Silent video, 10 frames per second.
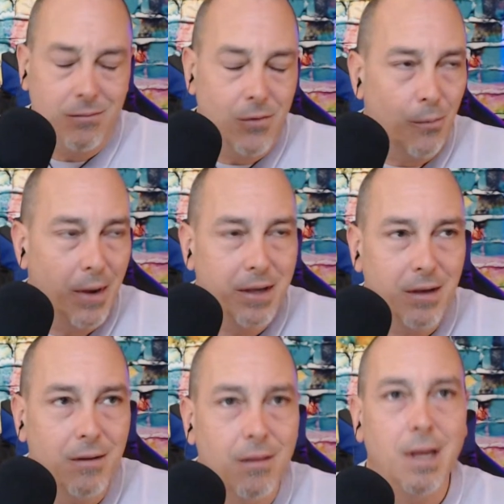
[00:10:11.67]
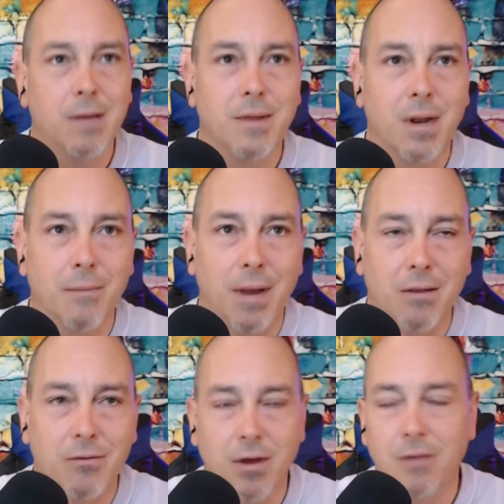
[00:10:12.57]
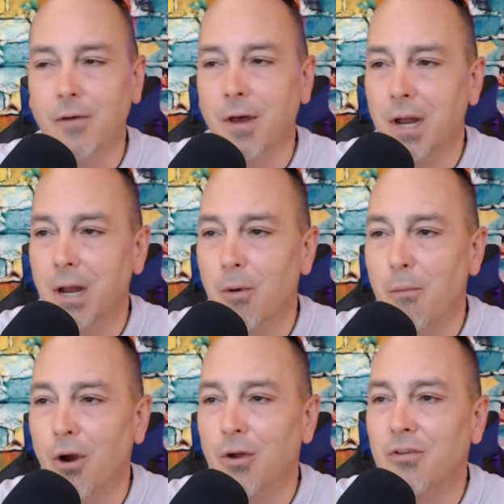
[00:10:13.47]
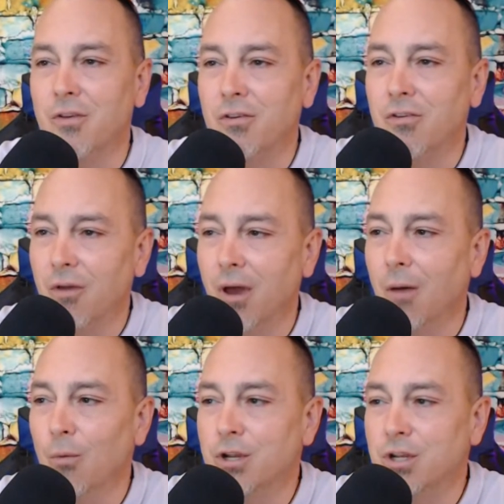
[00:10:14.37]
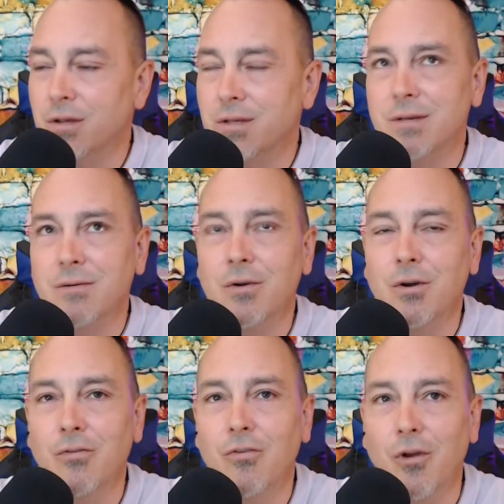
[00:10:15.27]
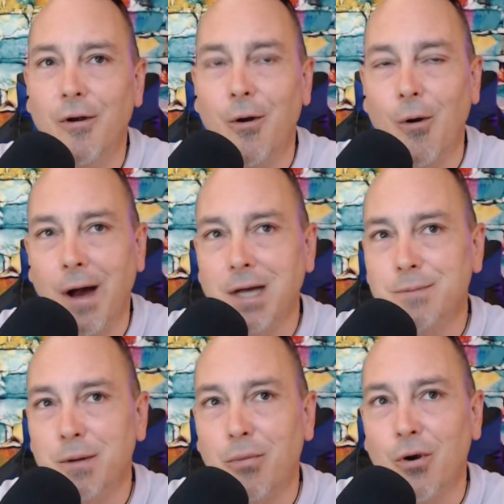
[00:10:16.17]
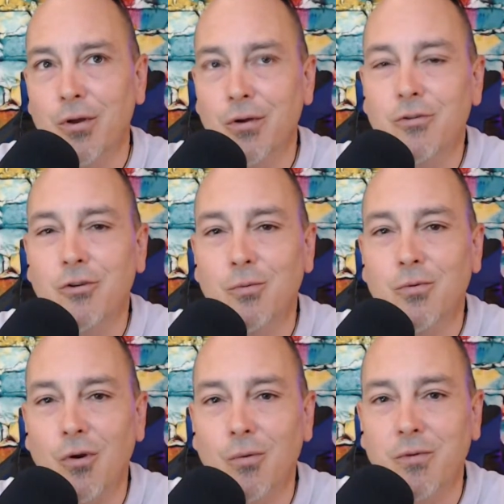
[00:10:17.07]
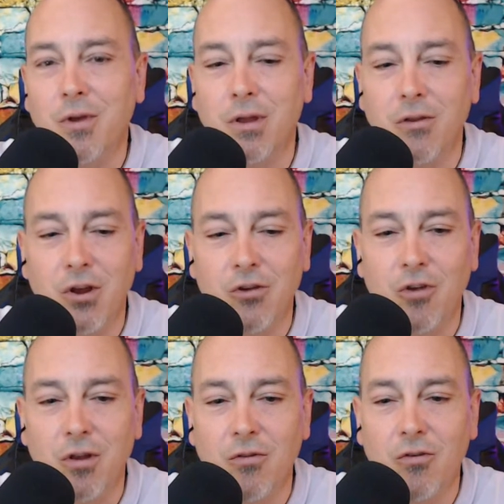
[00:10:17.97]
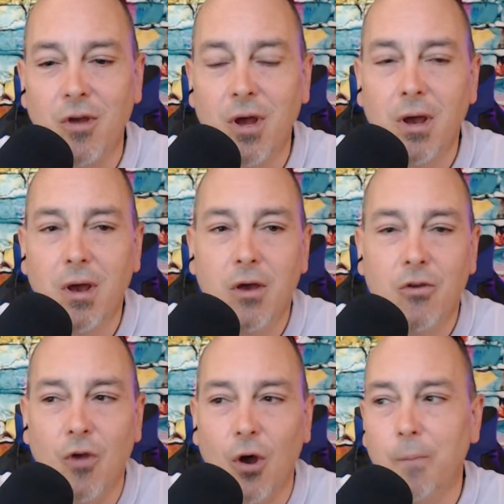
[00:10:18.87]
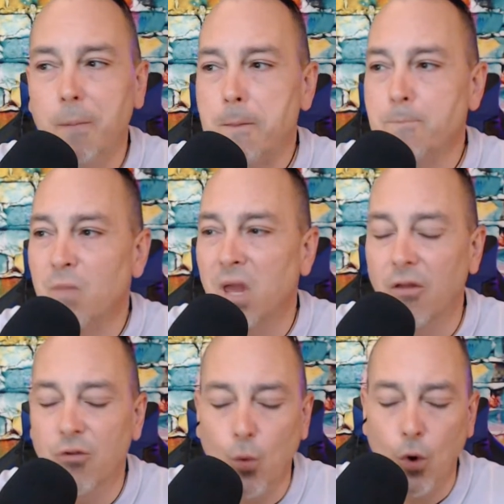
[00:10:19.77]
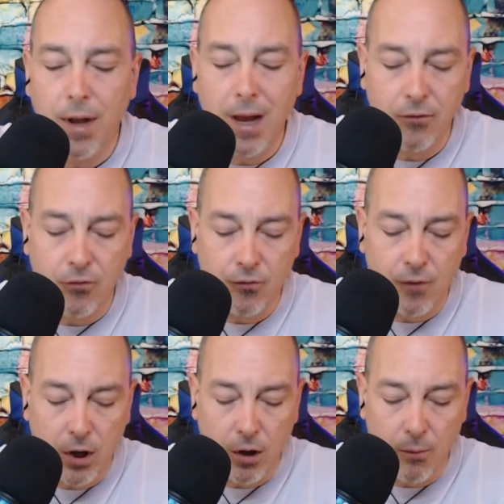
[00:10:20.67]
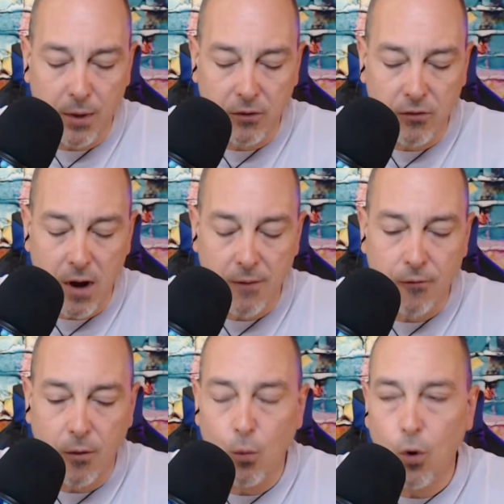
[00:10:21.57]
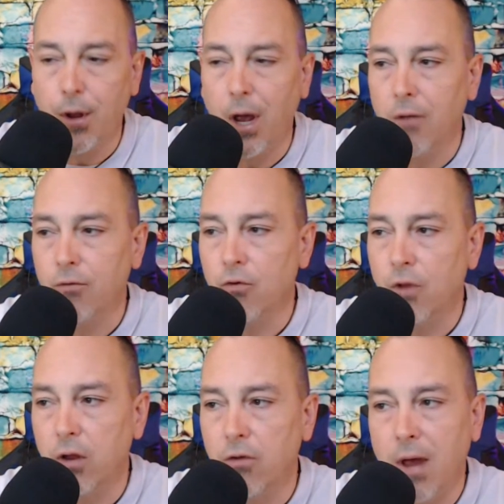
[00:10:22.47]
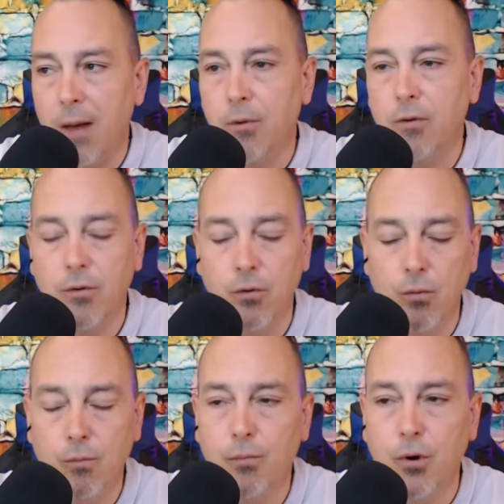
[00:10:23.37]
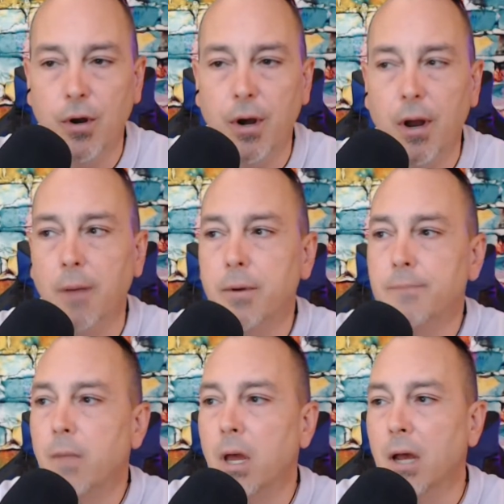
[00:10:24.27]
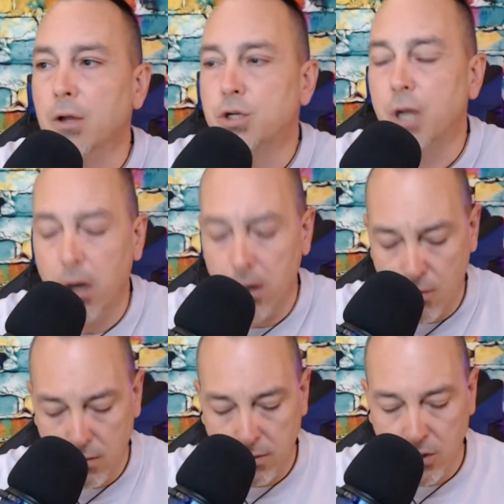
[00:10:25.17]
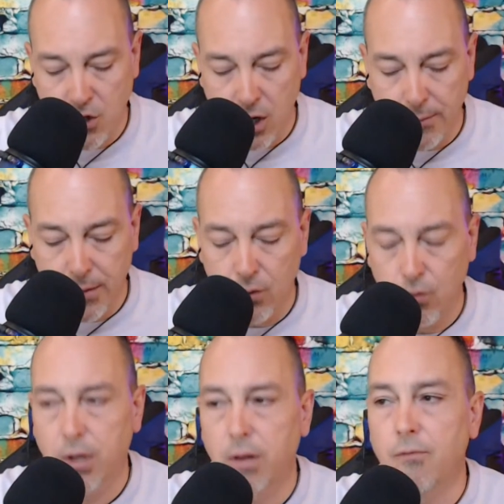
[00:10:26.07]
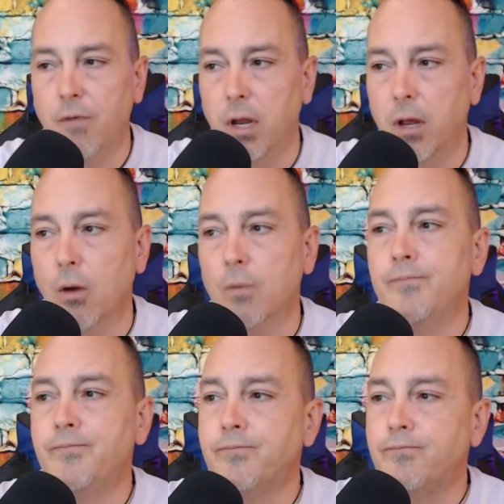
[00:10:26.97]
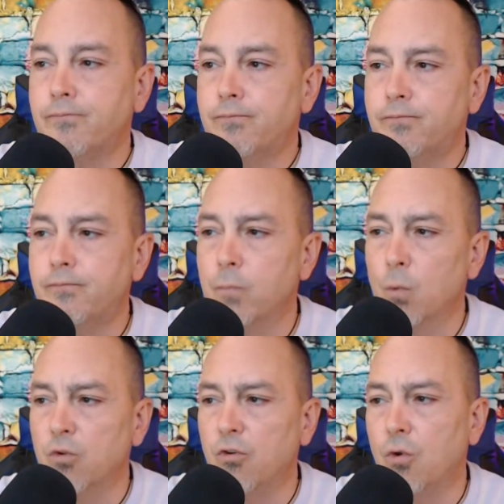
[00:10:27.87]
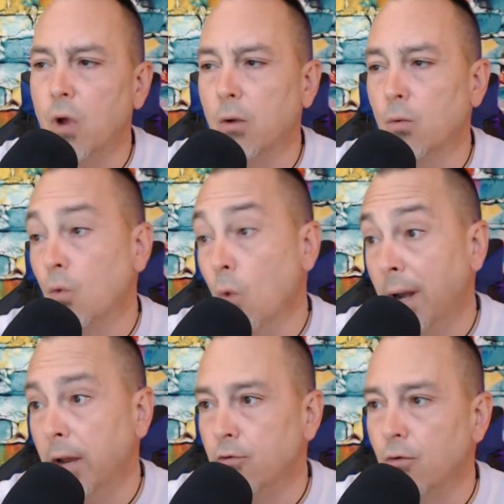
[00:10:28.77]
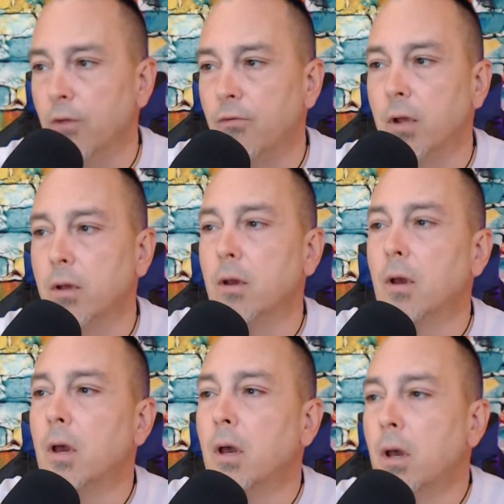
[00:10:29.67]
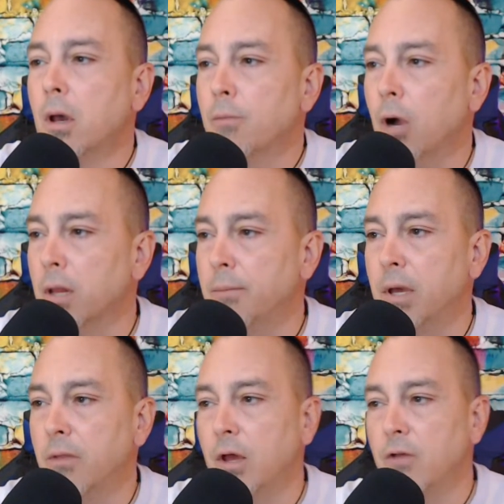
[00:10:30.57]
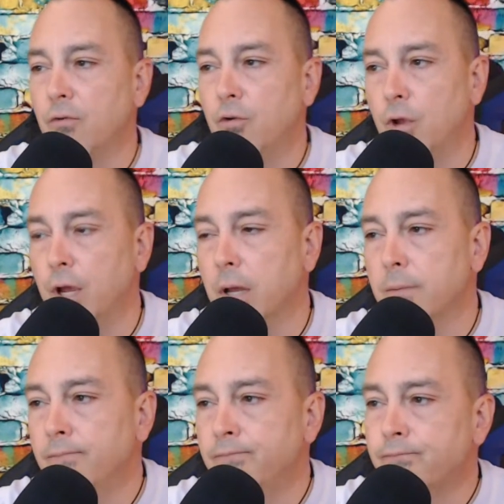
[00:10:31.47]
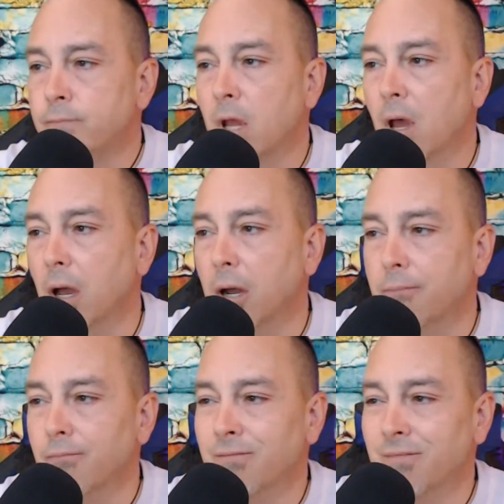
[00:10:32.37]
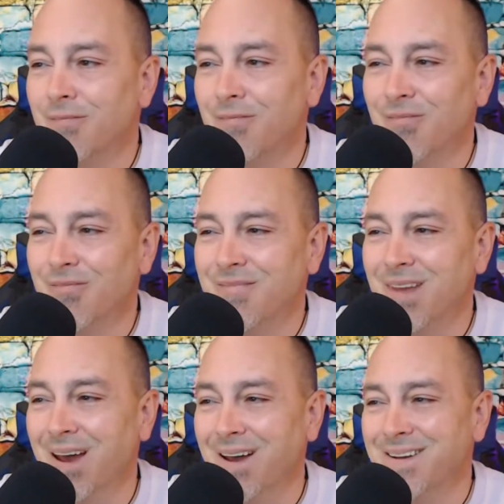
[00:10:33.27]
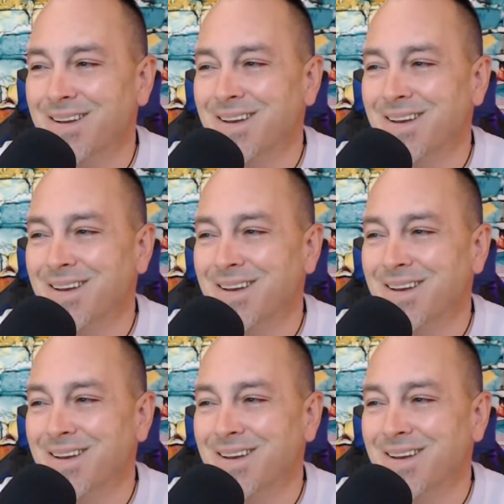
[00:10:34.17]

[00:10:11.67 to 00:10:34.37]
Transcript: they're making claims that I'm Antifa and I'm a Marxist, which is considered harassment per YouTube's terms and conditions. So, and it's a War Castles video, but it's not from War Castles. They just happen to put it up. And I'll share the gentleman who did the video, which is quite interesting. Polly P, thanks for tuning in. Yeah.